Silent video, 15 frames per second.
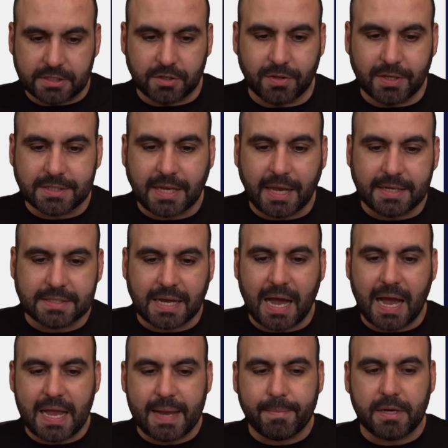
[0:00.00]
So in this case,
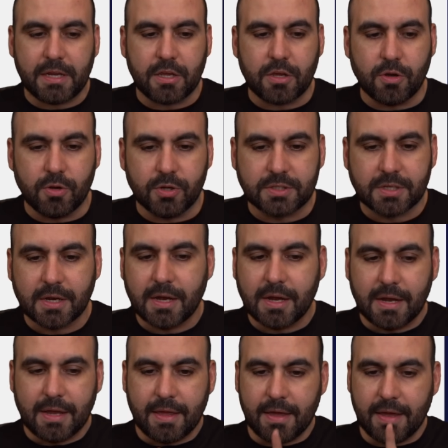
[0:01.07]
I am going to use
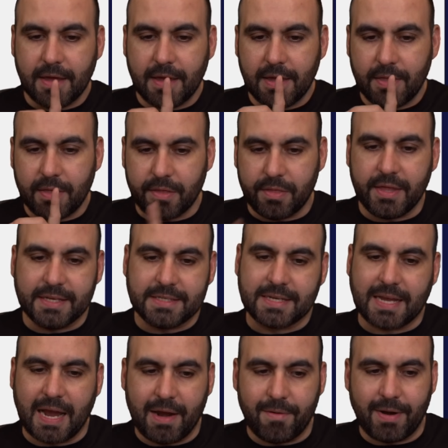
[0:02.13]
uh, this
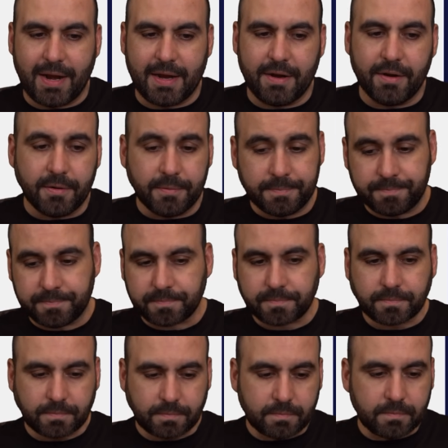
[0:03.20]
guy right here.
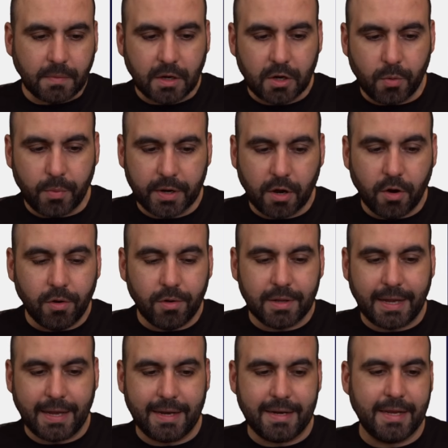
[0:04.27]
Here we go.
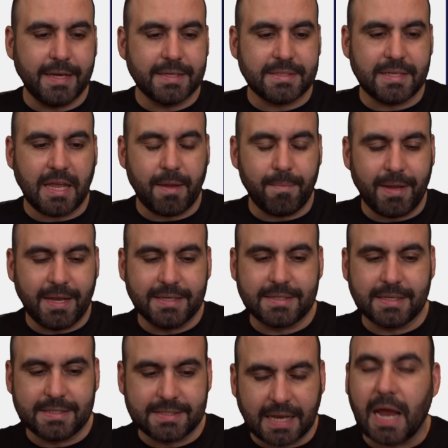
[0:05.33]
And his name is
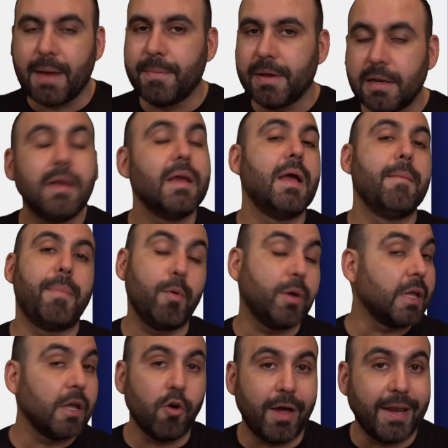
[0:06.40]
Simon, but we
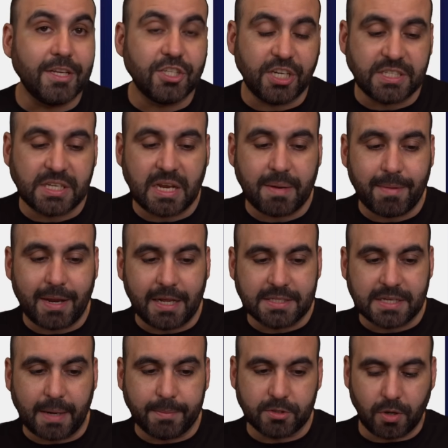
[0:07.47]
can go ahead and change the name
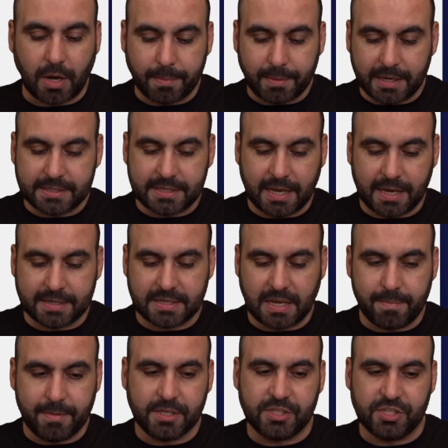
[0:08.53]
anytime. So I'm going to say his
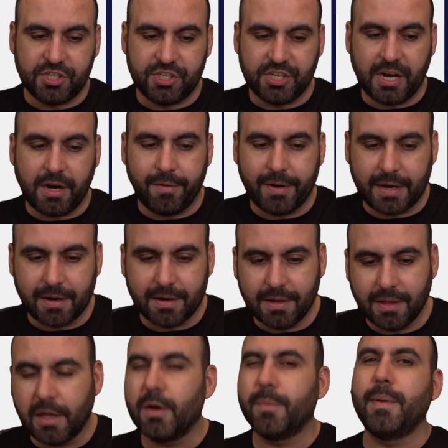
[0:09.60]
name is Jerry. A
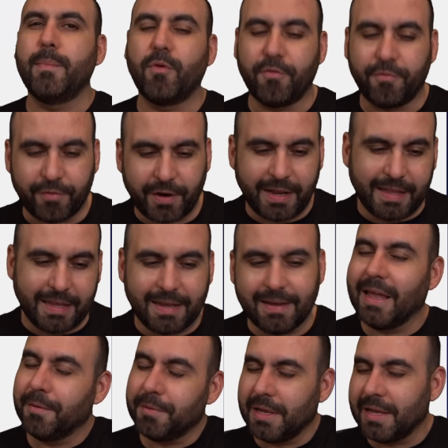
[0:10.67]
little bit more friendly.
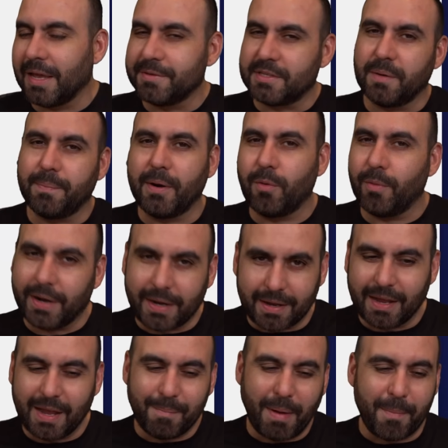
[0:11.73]
It, it gives it a better ring,
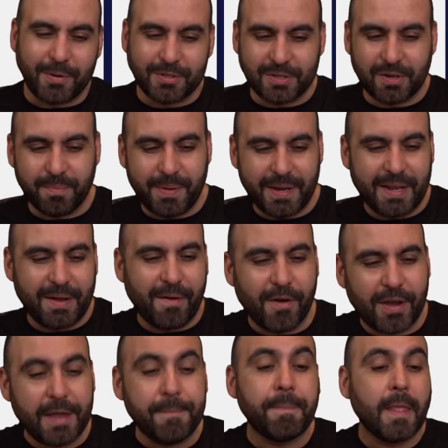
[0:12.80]
in my personal opinion.
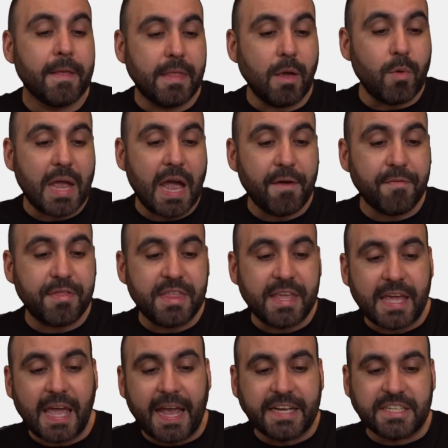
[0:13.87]
Okay. Then we have
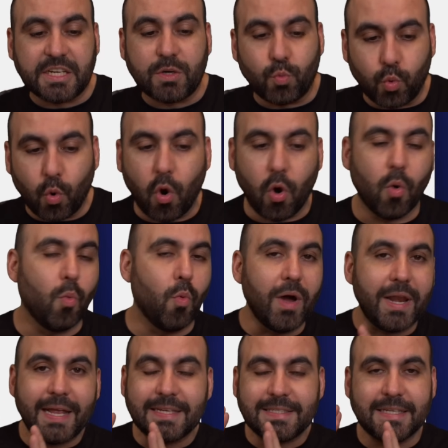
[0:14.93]
the agent role. What
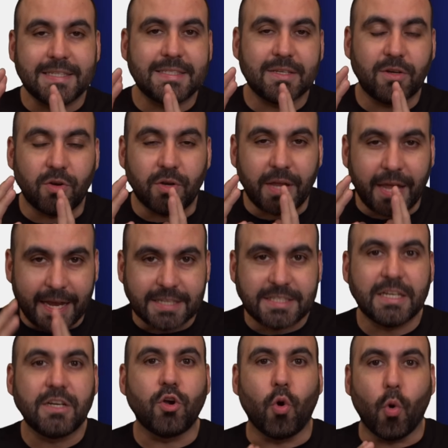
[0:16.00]
is this
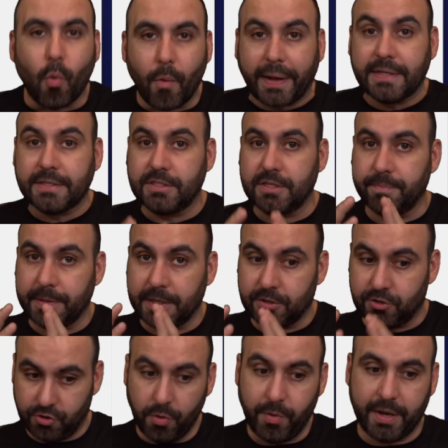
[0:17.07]
agent going to be
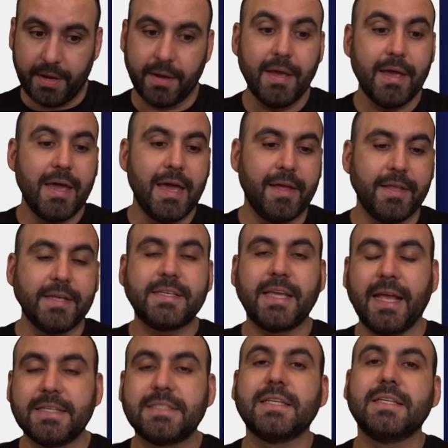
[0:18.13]
doing? In this
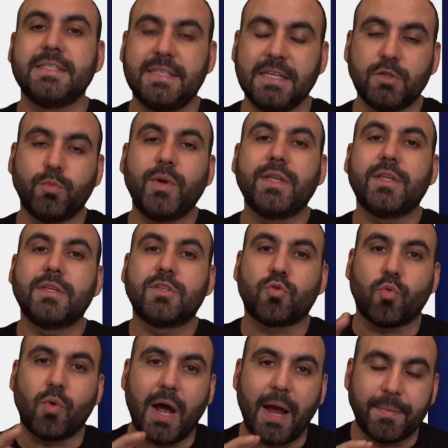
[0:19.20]
case, since we
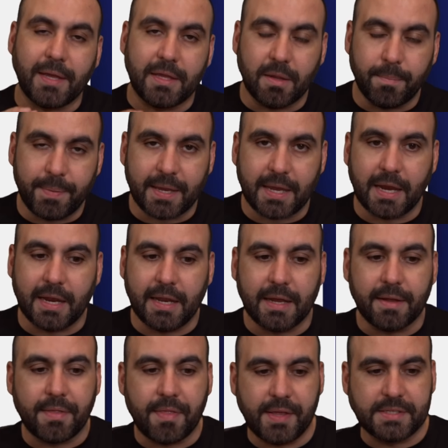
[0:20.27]
described in the
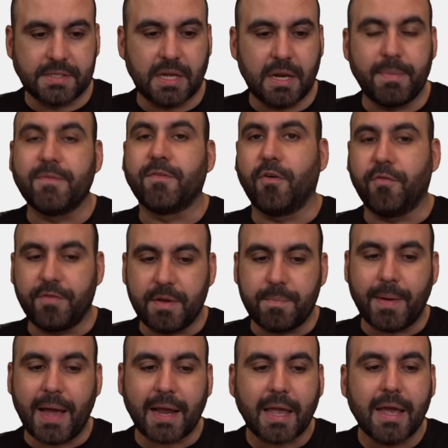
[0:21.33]
beginning, this is going to be for
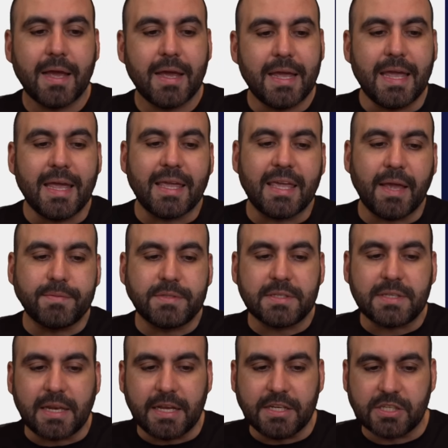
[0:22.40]
feedback, it gives us
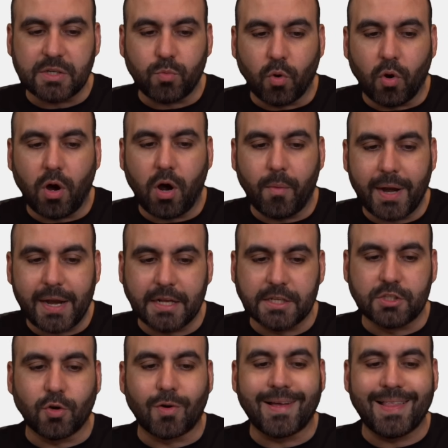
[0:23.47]
an agent role already.
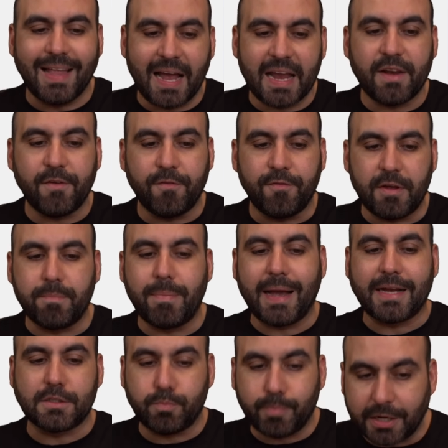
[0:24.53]
So client
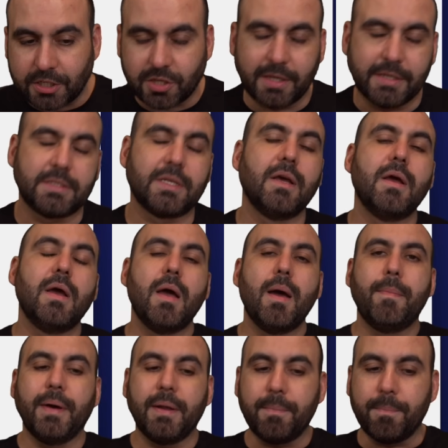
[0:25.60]
feedback specialist.
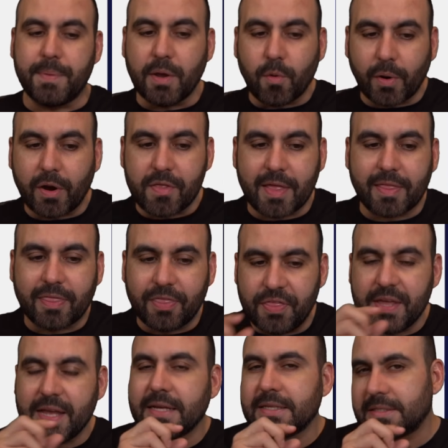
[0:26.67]
But be aware that
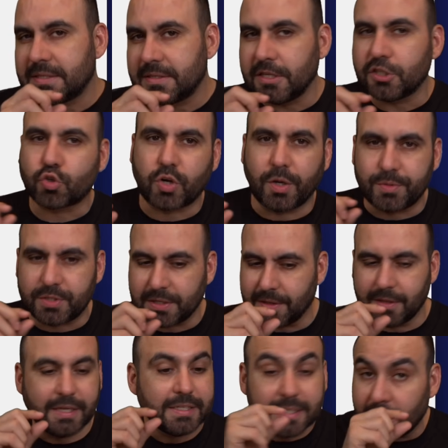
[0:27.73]
this description,
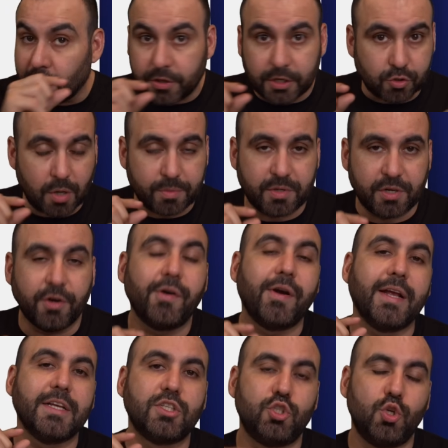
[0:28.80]
this little description here
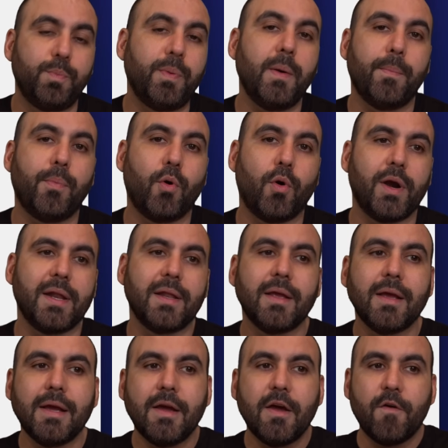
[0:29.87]
is super important
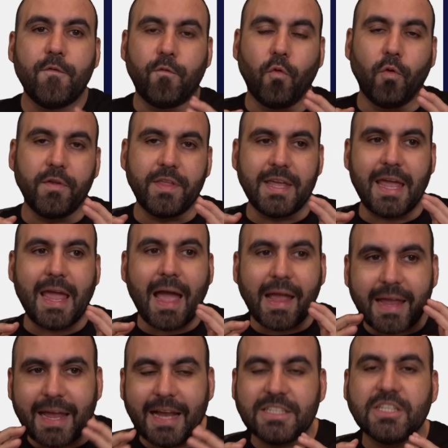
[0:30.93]
for the
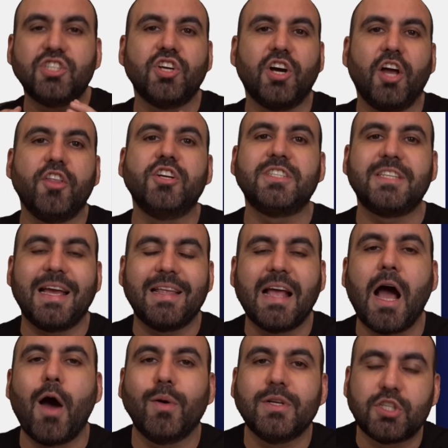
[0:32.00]
AI agent to understand
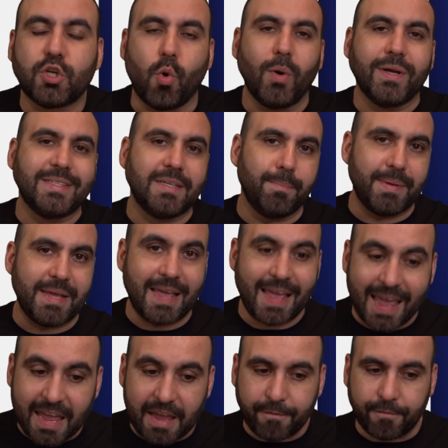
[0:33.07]
how it's going to
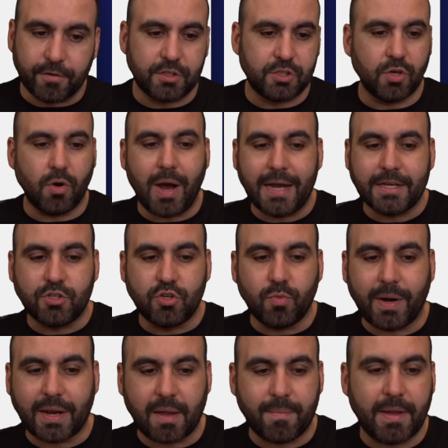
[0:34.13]
behave. So I do
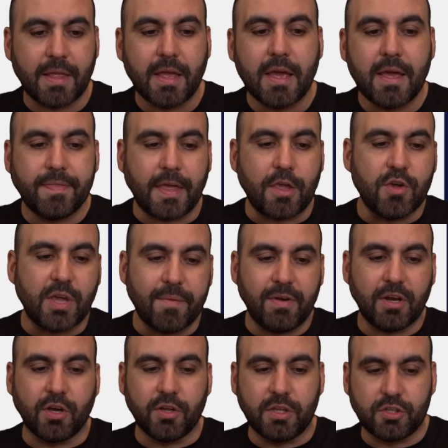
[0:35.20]
recommend that you give it a
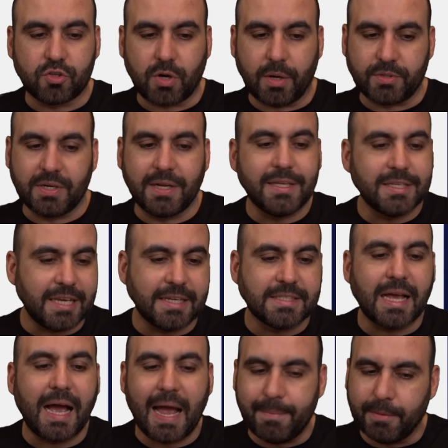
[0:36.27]
good description. In this case,
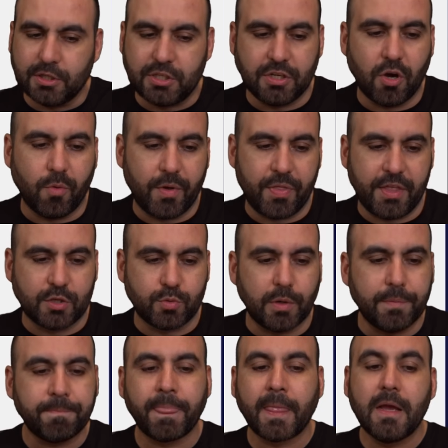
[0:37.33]
I'm good to go with this
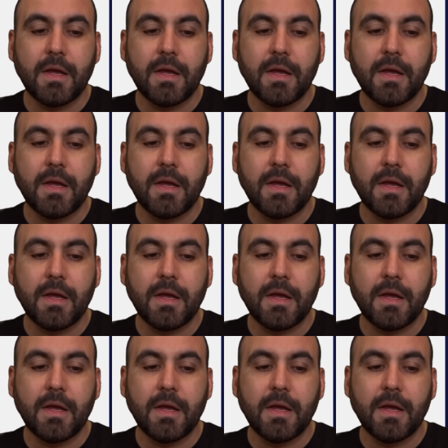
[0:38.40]
one.